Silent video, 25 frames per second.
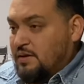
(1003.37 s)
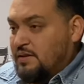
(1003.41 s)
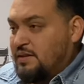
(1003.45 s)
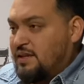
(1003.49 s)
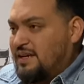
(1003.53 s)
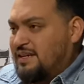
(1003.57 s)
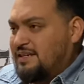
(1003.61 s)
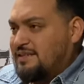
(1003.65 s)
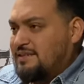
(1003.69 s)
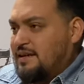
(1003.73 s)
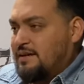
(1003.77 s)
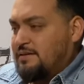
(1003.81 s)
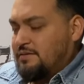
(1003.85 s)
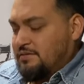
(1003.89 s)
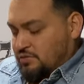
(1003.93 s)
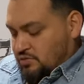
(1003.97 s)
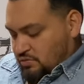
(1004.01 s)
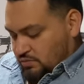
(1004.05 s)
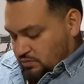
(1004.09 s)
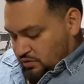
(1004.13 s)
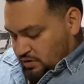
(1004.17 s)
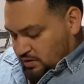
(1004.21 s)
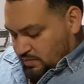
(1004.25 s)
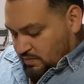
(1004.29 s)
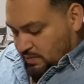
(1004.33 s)
that cheat
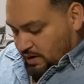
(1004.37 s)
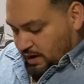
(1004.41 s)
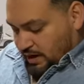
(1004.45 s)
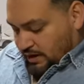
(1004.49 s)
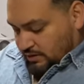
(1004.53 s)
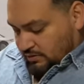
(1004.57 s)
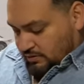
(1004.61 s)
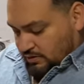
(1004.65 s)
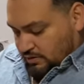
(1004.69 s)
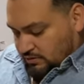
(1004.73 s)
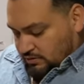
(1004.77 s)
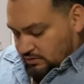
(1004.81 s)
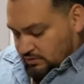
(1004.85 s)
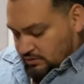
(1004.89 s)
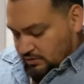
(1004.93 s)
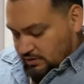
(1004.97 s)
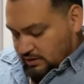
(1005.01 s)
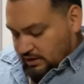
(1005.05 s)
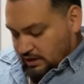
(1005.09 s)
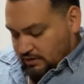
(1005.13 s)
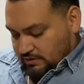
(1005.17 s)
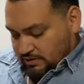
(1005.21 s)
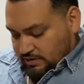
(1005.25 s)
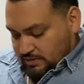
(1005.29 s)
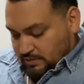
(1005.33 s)
meal. Doing macros or
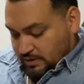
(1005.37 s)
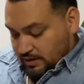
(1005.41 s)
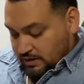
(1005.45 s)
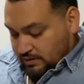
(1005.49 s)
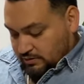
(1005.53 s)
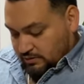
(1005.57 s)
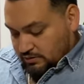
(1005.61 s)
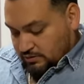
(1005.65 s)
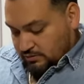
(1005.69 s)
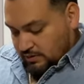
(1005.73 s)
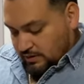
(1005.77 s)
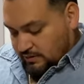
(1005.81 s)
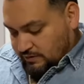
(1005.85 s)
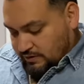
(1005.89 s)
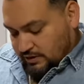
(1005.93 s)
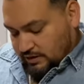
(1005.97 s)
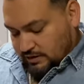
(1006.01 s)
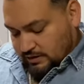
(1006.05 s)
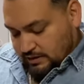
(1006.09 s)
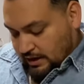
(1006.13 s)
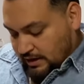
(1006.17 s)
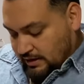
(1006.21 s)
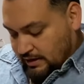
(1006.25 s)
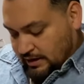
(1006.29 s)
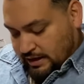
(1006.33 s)
counting macros, whatever it
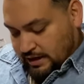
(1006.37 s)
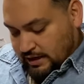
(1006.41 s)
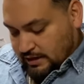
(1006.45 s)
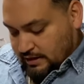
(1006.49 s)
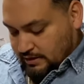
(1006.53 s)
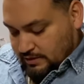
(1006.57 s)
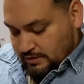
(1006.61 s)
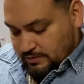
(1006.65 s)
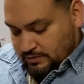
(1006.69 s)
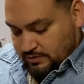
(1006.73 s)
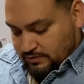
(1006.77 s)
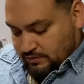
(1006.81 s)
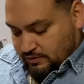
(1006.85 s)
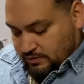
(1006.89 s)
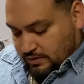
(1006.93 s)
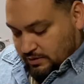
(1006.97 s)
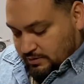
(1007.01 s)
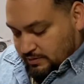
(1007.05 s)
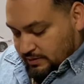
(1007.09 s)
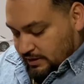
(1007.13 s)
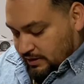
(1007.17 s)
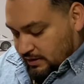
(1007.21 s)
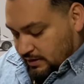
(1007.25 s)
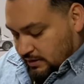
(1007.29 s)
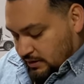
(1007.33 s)
is. I hated it before, I'm
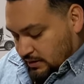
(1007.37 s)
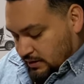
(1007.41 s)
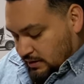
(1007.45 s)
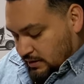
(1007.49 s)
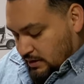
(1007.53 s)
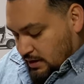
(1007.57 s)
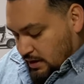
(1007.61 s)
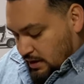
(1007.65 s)
not gonna lie.